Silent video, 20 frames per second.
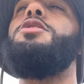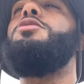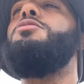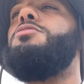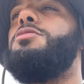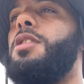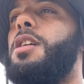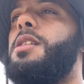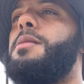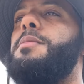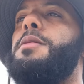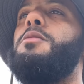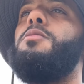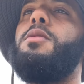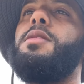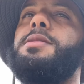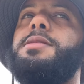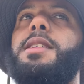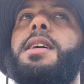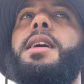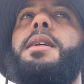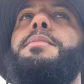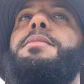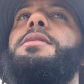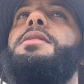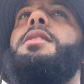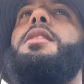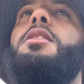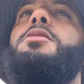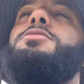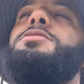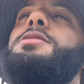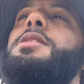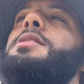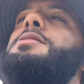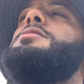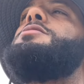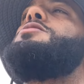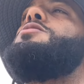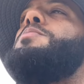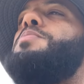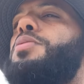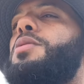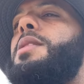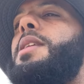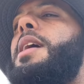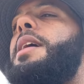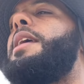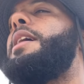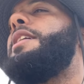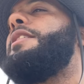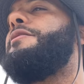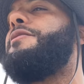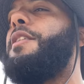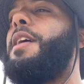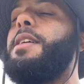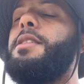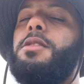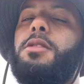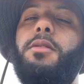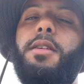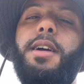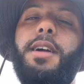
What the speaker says: You duck me one time in negotiations, you pull out, I ain't fighting your